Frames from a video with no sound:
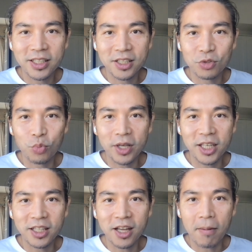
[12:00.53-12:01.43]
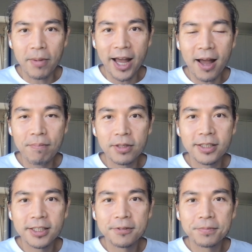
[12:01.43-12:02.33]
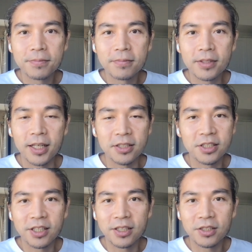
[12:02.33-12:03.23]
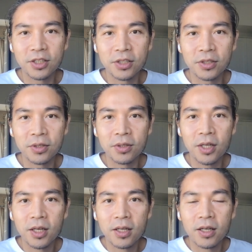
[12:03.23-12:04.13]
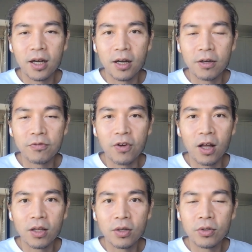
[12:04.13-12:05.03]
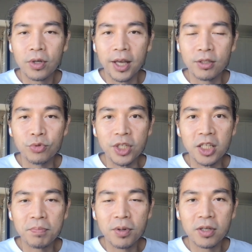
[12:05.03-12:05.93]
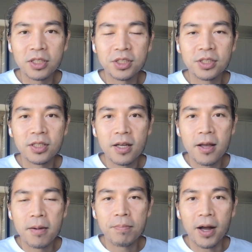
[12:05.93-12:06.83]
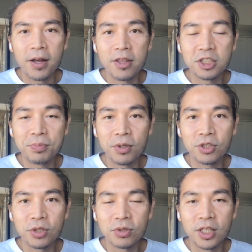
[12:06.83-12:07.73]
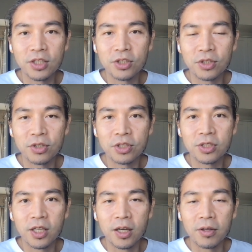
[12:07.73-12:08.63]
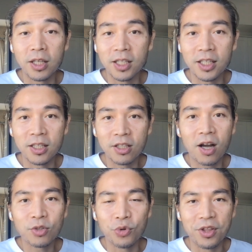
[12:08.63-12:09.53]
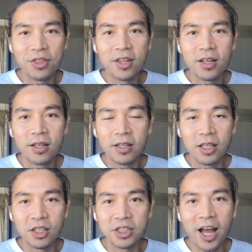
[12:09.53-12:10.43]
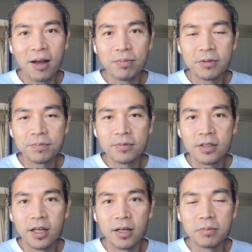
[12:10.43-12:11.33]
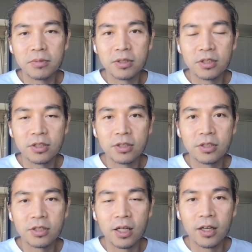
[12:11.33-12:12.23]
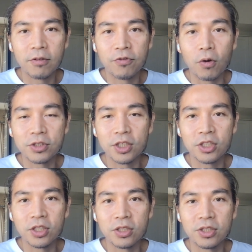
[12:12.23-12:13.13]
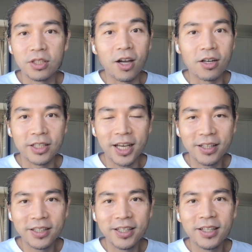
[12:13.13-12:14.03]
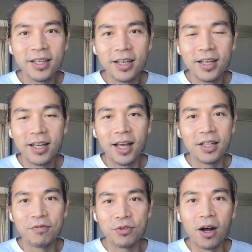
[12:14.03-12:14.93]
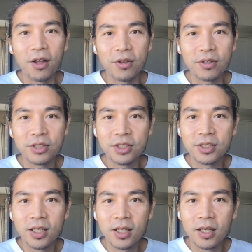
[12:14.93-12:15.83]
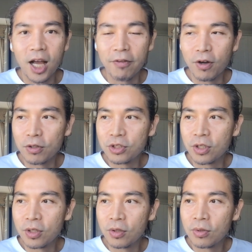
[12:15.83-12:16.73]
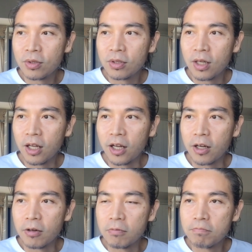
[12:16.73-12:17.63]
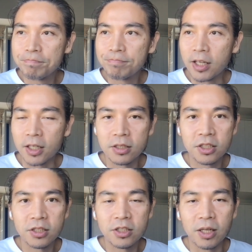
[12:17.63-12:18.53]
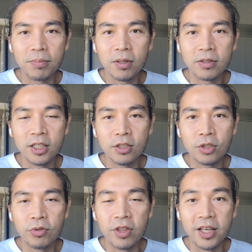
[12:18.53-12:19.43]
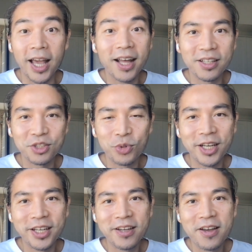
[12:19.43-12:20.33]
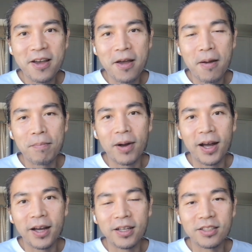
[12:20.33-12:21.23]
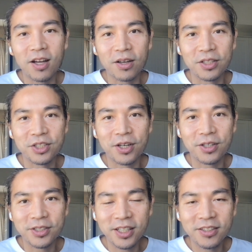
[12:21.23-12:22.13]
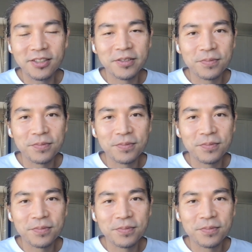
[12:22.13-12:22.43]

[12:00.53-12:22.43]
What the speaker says: his Waking Up app and started to follow and read books by the spiritual teachers he talked with in his app, folks such as Law Kelly and a few others. I've also, I guess, stumbled into The Headless Way by Douglas Harding.